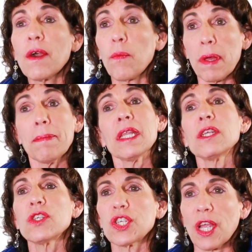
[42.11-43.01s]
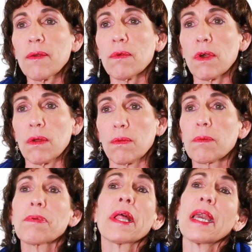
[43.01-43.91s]
that women in general
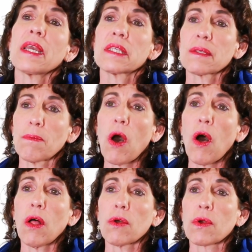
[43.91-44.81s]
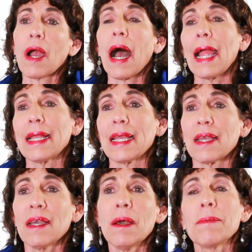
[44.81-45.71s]
were playing small or
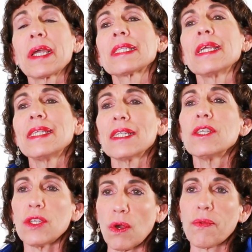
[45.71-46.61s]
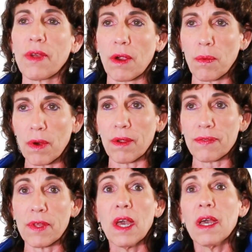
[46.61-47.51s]
hiding because they didn't know their worth.